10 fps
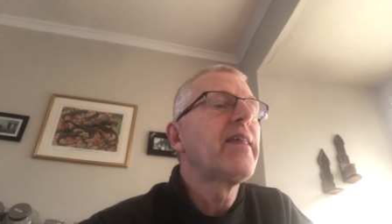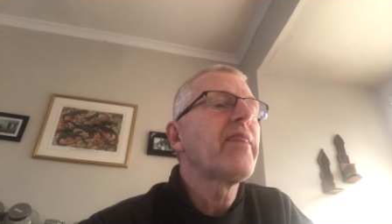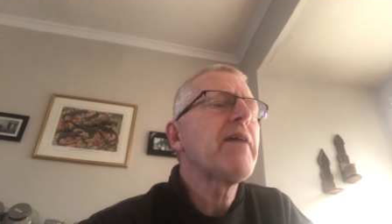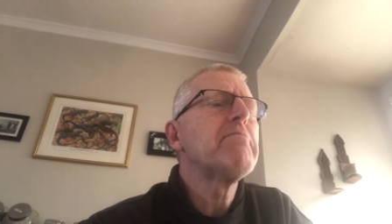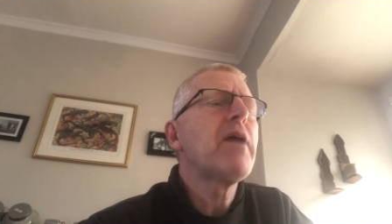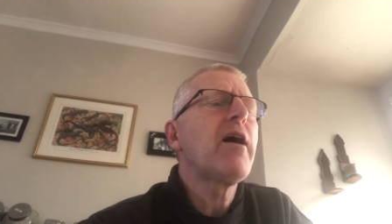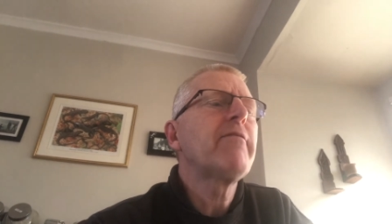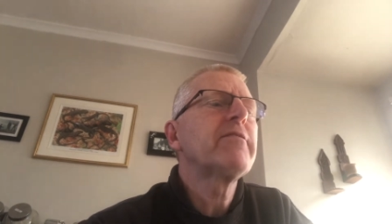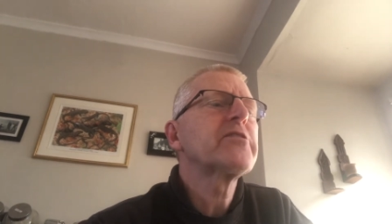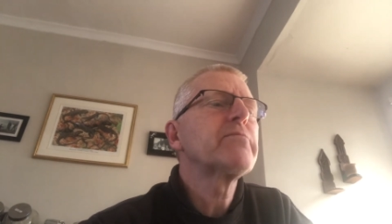That
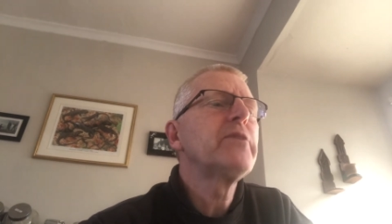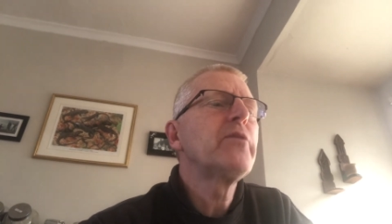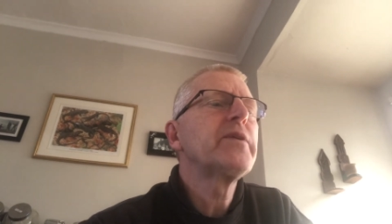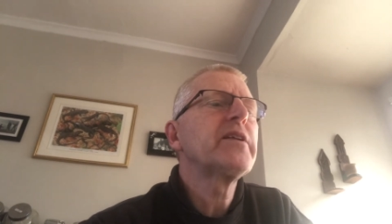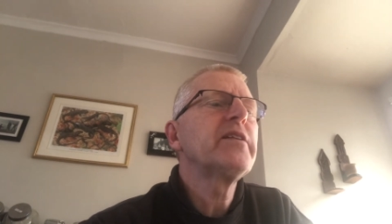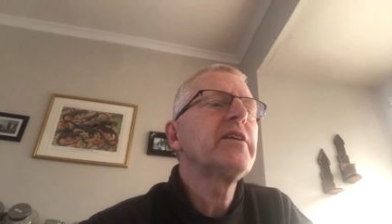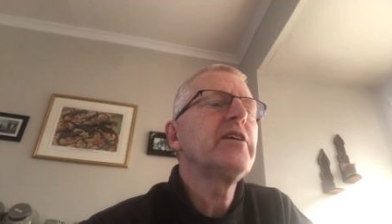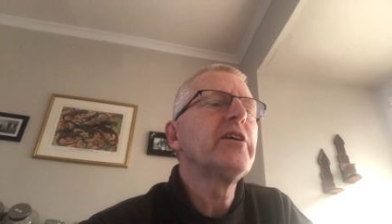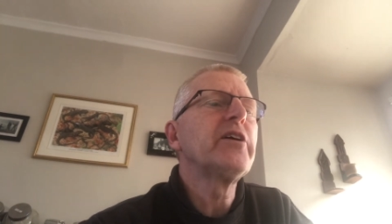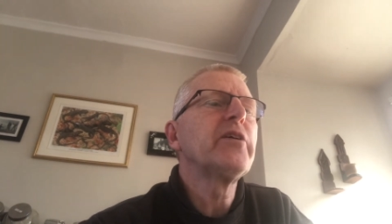marvellous moment in the
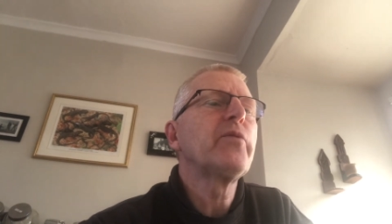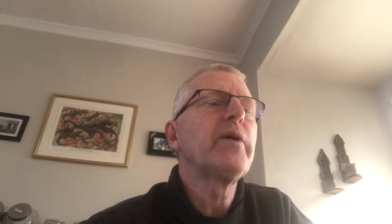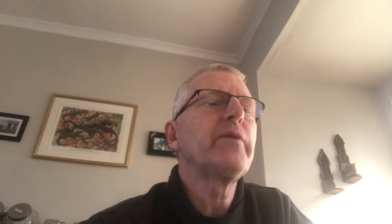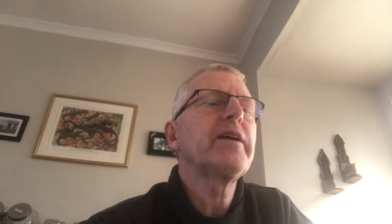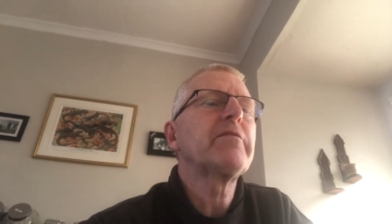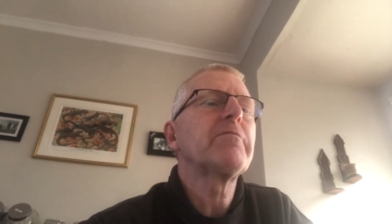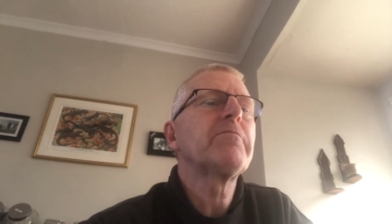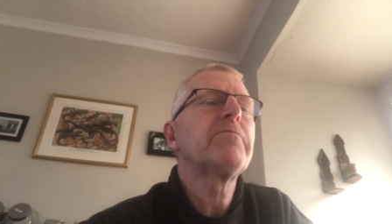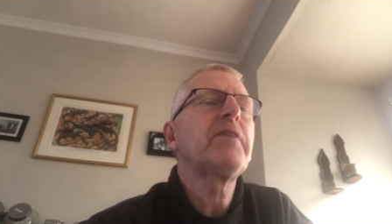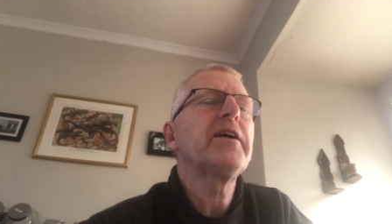year when we can
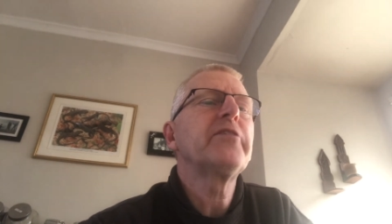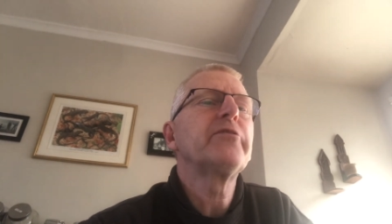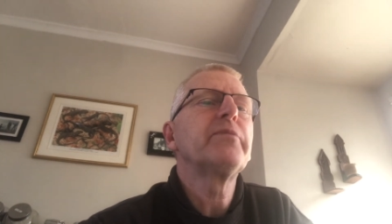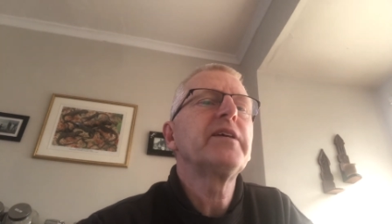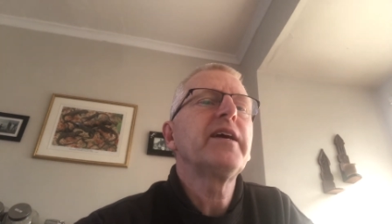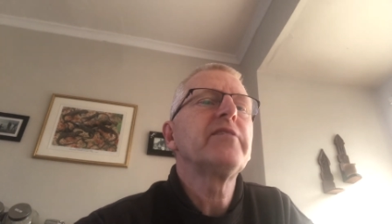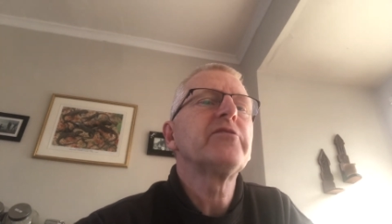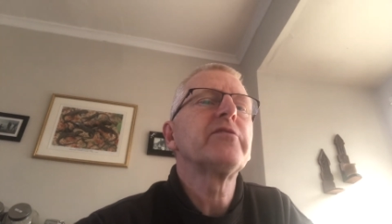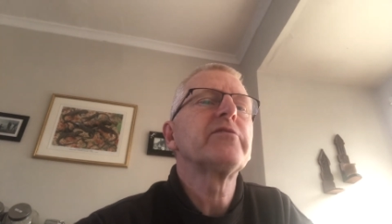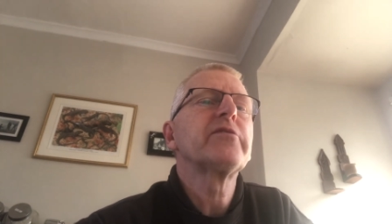fire up the
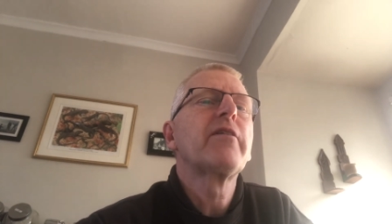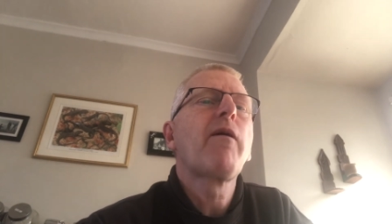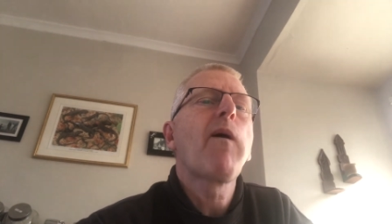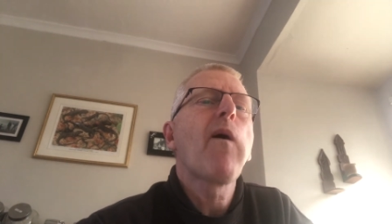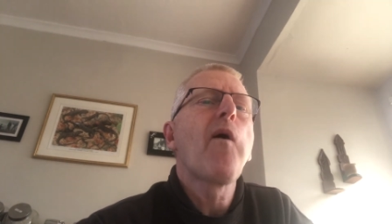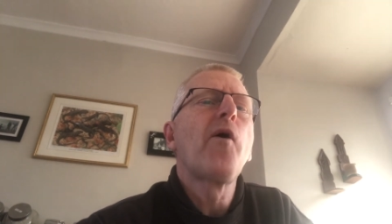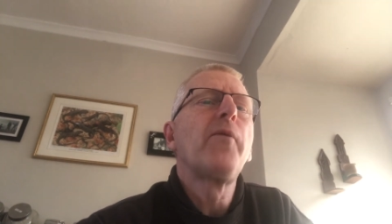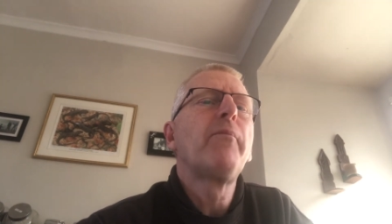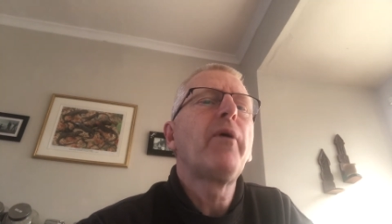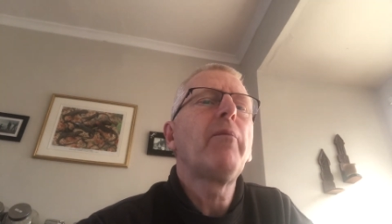engines,
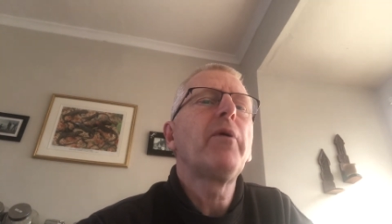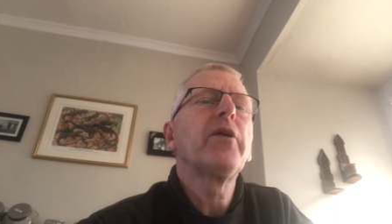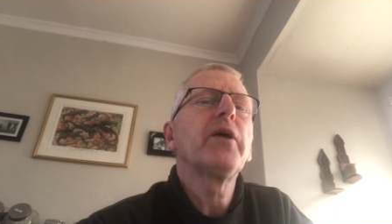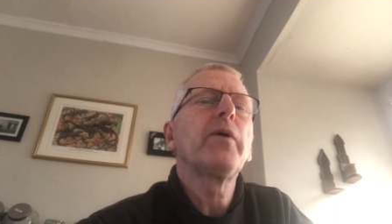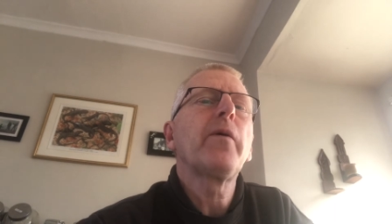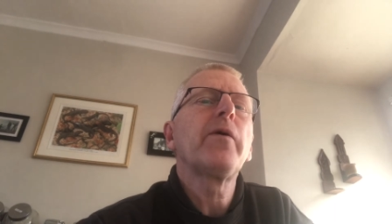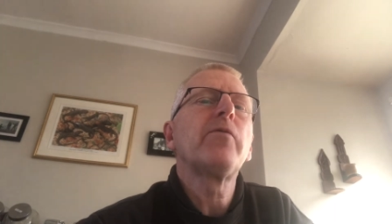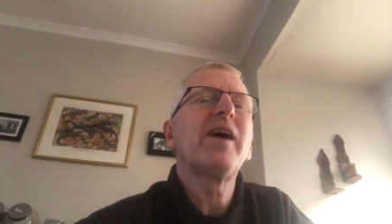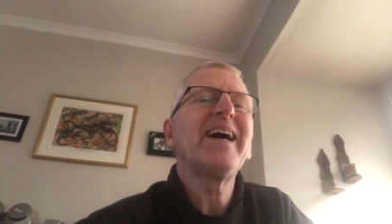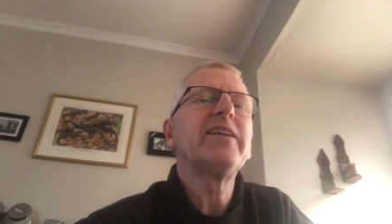pop onto our
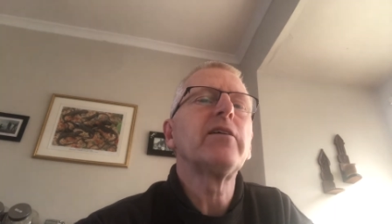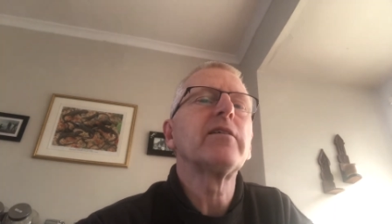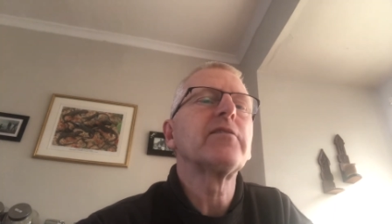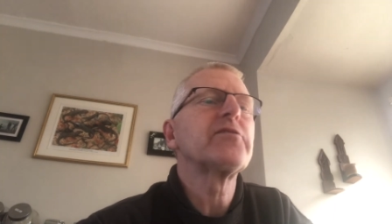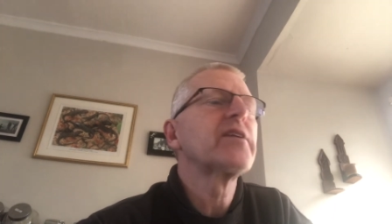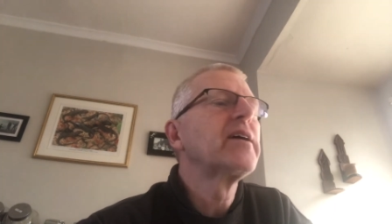ride-ons